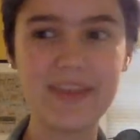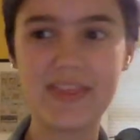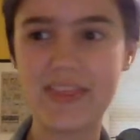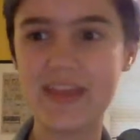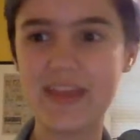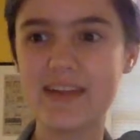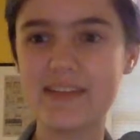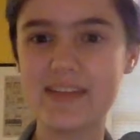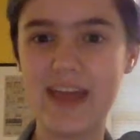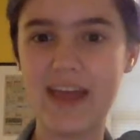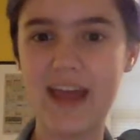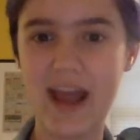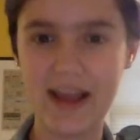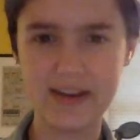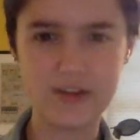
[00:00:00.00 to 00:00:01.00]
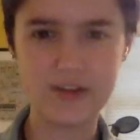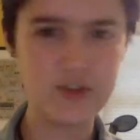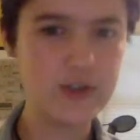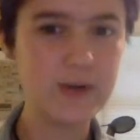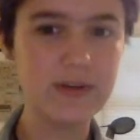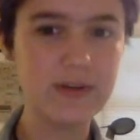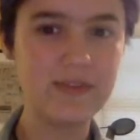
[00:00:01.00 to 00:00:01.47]
Things that I'd
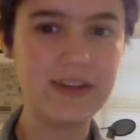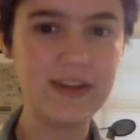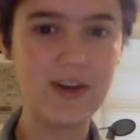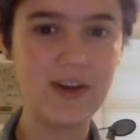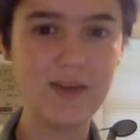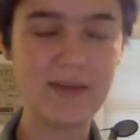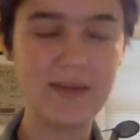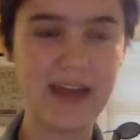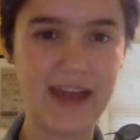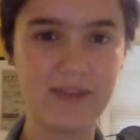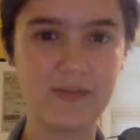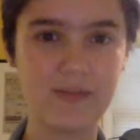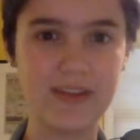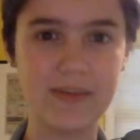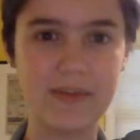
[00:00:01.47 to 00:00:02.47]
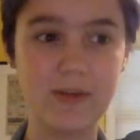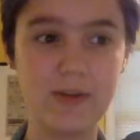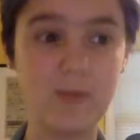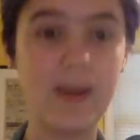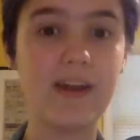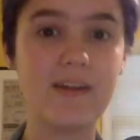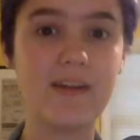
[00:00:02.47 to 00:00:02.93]
intuitively known but hadn't really been
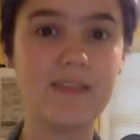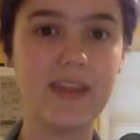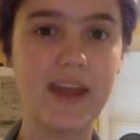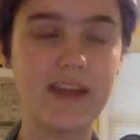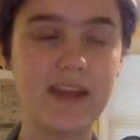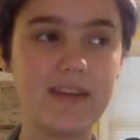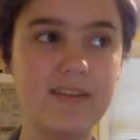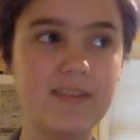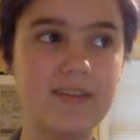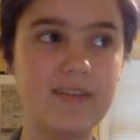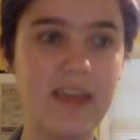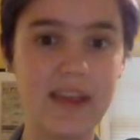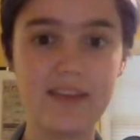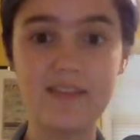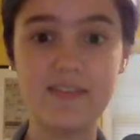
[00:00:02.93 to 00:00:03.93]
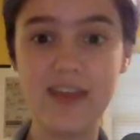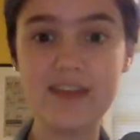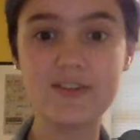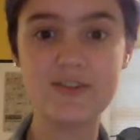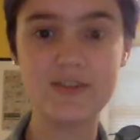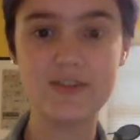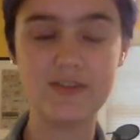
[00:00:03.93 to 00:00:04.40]
aware of that I could take
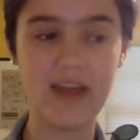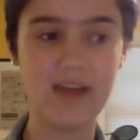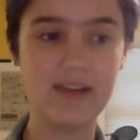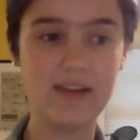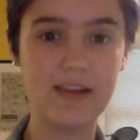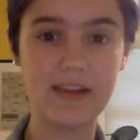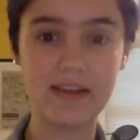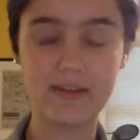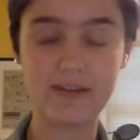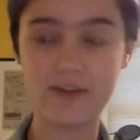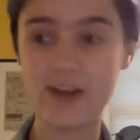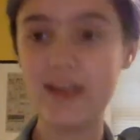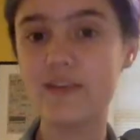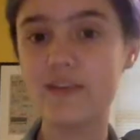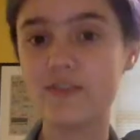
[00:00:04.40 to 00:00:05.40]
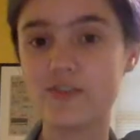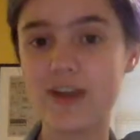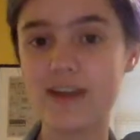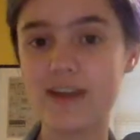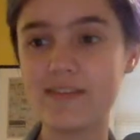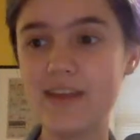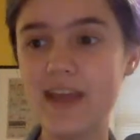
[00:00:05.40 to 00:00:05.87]
advantage of now, like creative
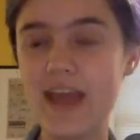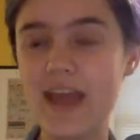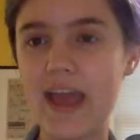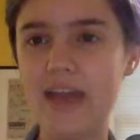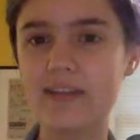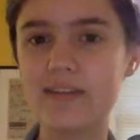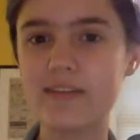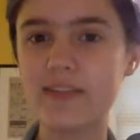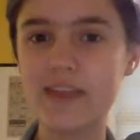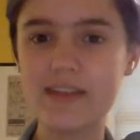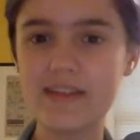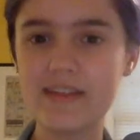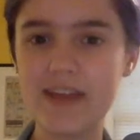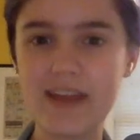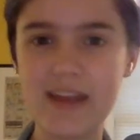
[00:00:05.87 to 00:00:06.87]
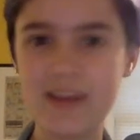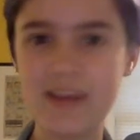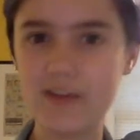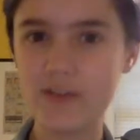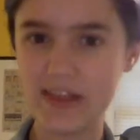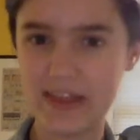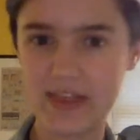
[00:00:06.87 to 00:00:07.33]
tricks, and things that I'd
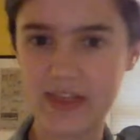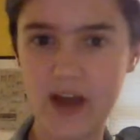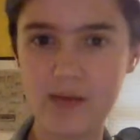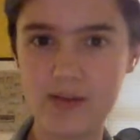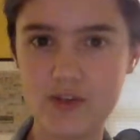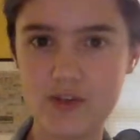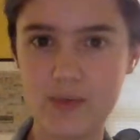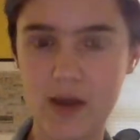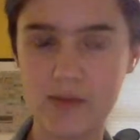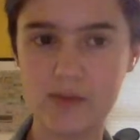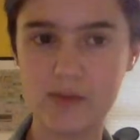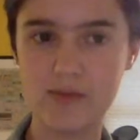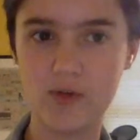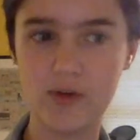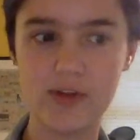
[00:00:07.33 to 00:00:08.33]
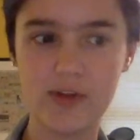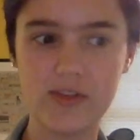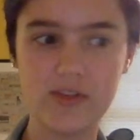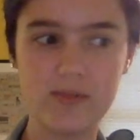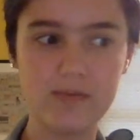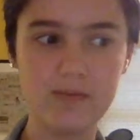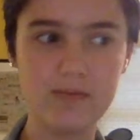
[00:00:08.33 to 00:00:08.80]
never really thought much about before
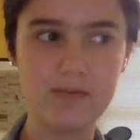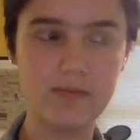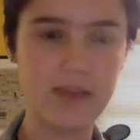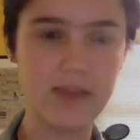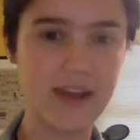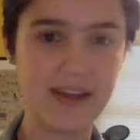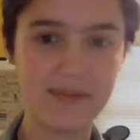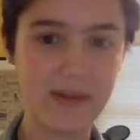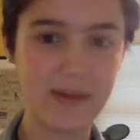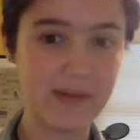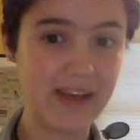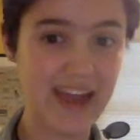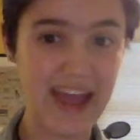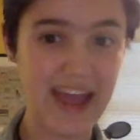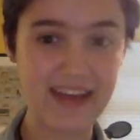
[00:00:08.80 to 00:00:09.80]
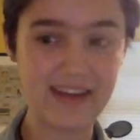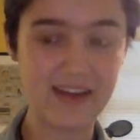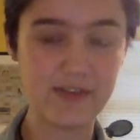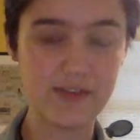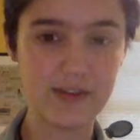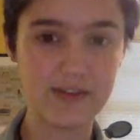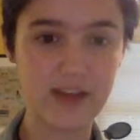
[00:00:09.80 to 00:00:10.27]
because maybe I hadn't
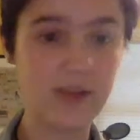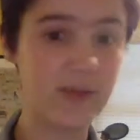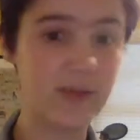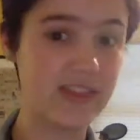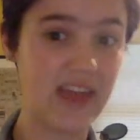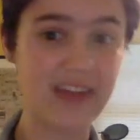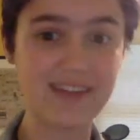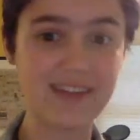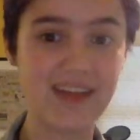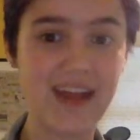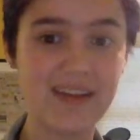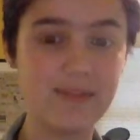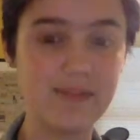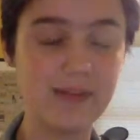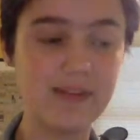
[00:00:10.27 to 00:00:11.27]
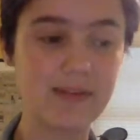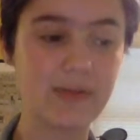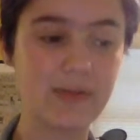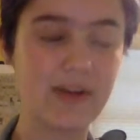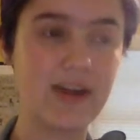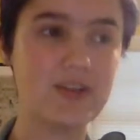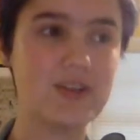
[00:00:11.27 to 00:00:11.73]
ever dealt with that side of music
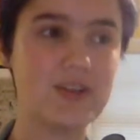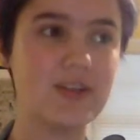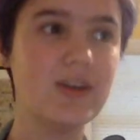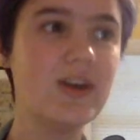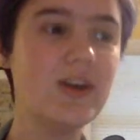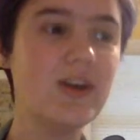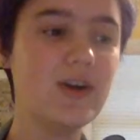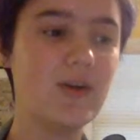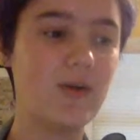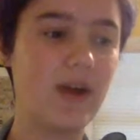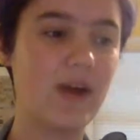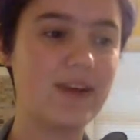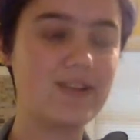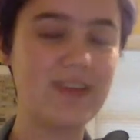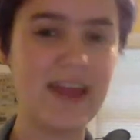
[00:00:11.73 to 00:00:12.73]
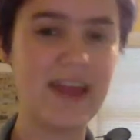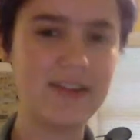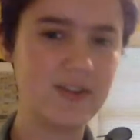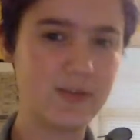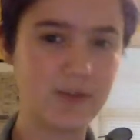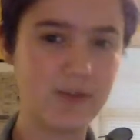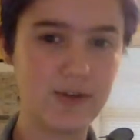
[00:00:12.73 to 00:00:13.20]
production, or I just
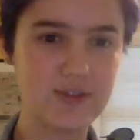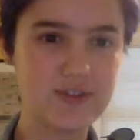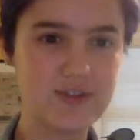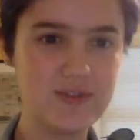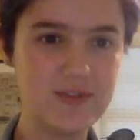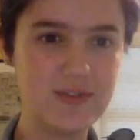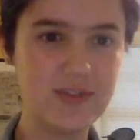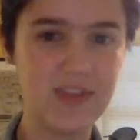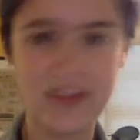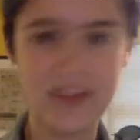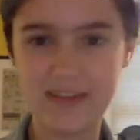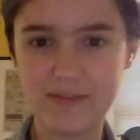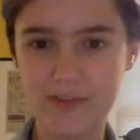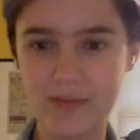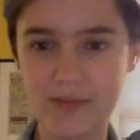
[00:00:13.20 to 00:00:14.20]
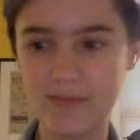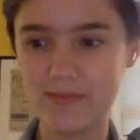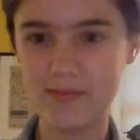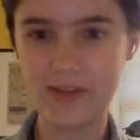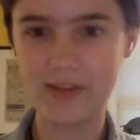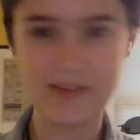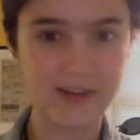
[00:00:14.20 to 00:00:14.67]
hadn't approached things from
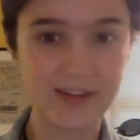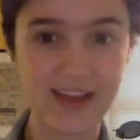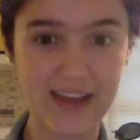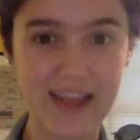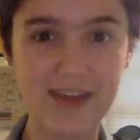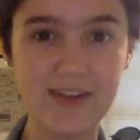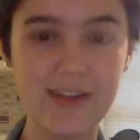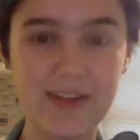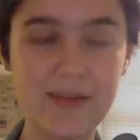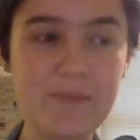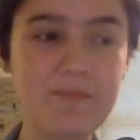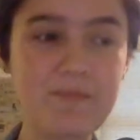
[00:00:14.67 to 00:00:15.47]
a certain angle.